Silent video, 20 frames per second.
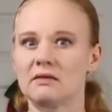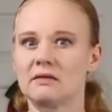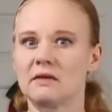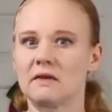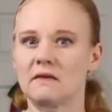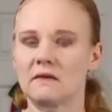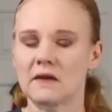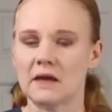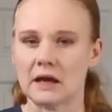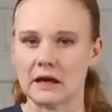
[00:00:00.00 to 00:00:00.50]

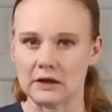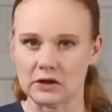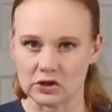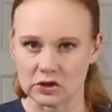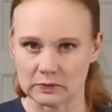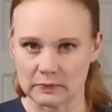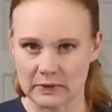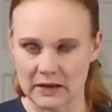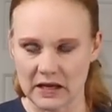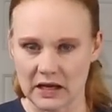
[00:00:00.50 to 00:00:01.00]
than the
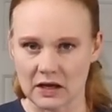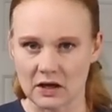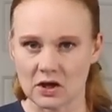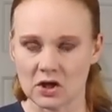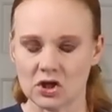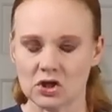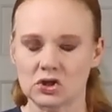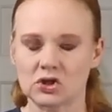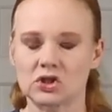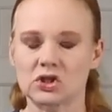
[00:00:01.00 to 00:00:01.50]
HP,
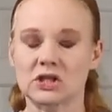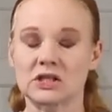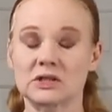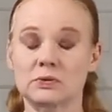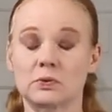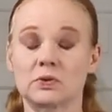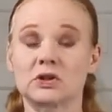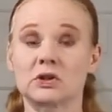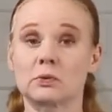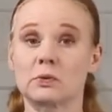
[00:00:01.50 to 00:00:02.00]

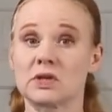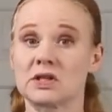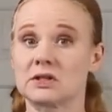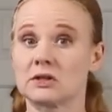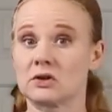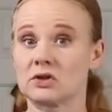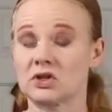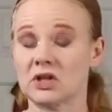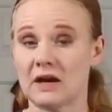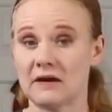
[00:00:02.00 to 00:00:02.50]
just with the
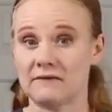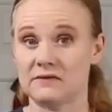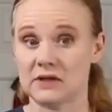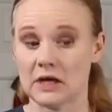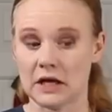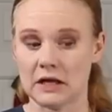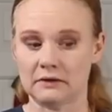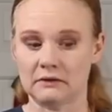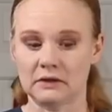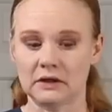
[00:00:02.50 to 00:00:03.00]
research I've
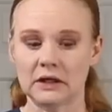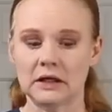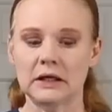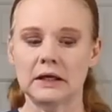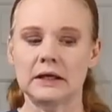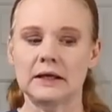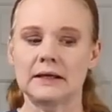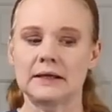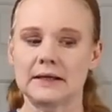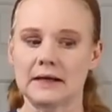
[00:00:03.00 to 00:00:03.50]
done.
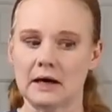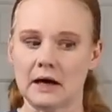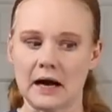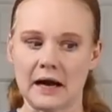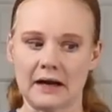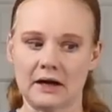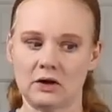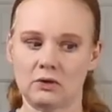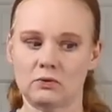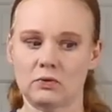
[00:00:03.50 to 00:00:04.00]
Now,
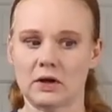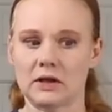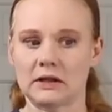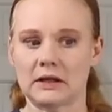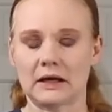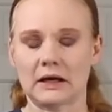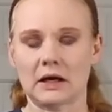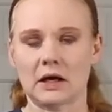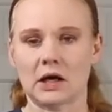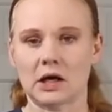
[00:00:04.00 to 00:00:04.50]
I could run
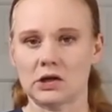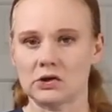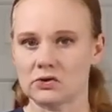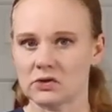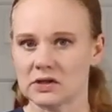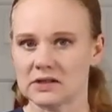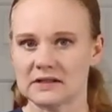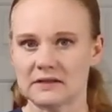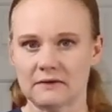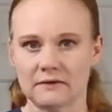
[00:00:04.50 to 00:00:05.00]
like
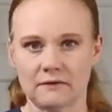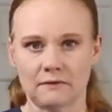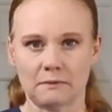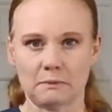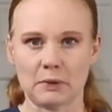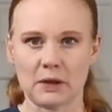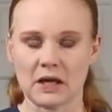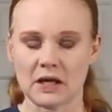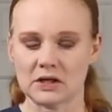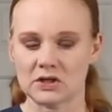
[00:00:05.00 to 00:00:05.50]
hundreds of
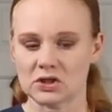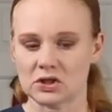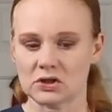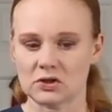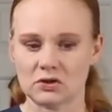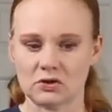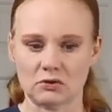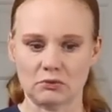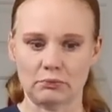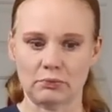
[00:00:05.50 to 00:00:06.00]
pages
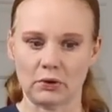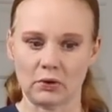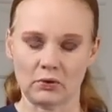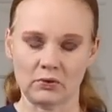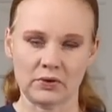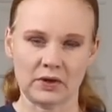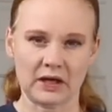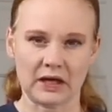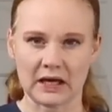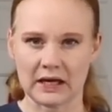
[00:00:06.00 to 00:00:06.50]
through
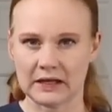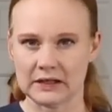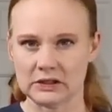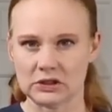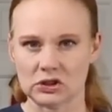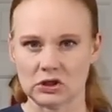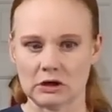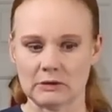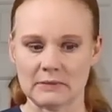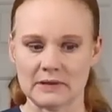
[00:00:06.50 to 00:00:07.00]
both and kind of
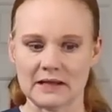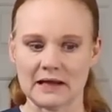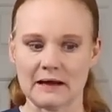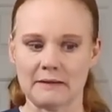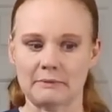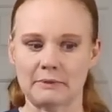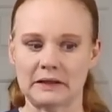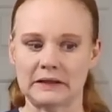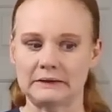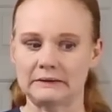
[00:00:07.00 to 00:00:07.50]
determine
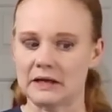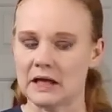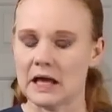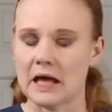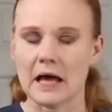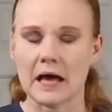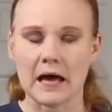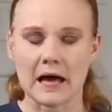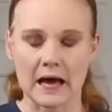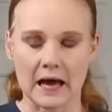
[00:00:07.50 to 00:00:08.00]
that, but
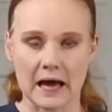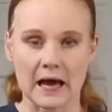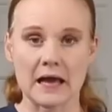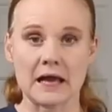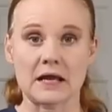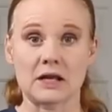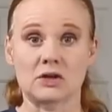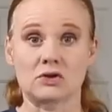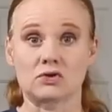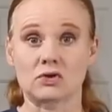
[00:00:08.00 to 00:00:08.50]

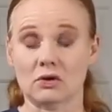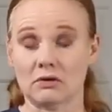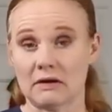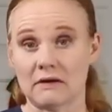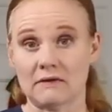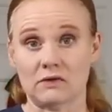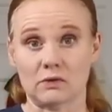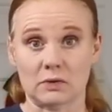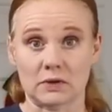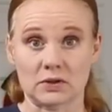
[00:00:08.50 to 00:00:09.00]
I don't
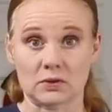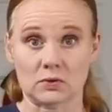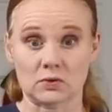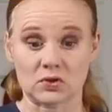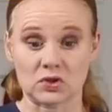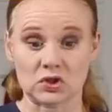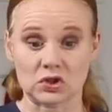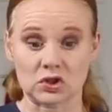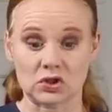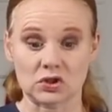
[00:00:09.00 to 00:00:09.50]
have the
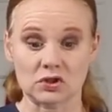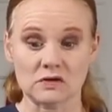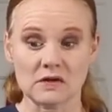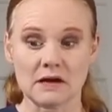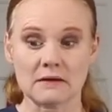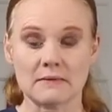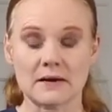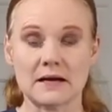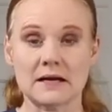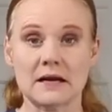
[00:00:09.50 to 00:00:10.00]
resources to do
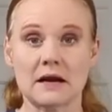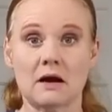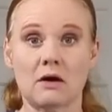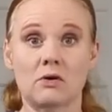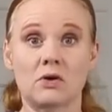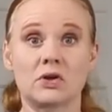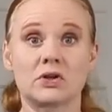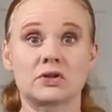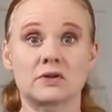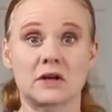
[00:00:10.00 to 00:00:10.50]
that right
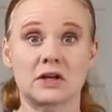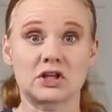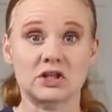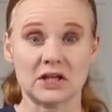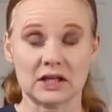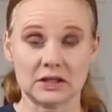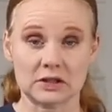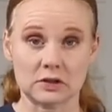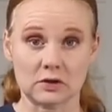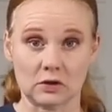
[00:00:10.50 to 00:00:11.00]
now, so I just
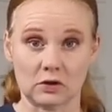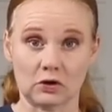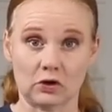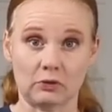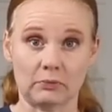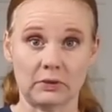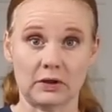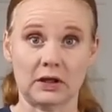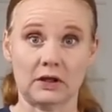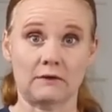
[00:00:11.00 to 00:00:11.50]
had to do a
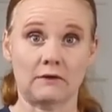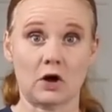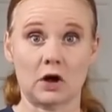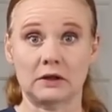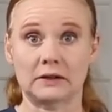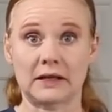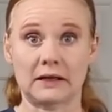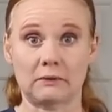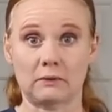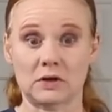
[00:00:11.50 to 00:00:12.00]
little bit of
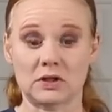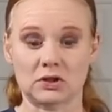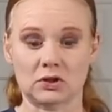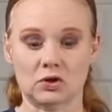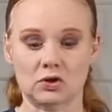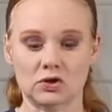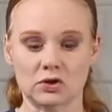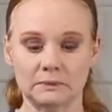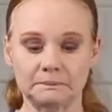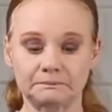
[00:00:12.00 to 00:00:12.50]
online
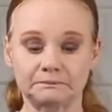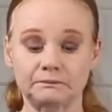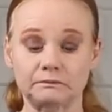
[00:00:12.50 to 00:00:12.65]
research.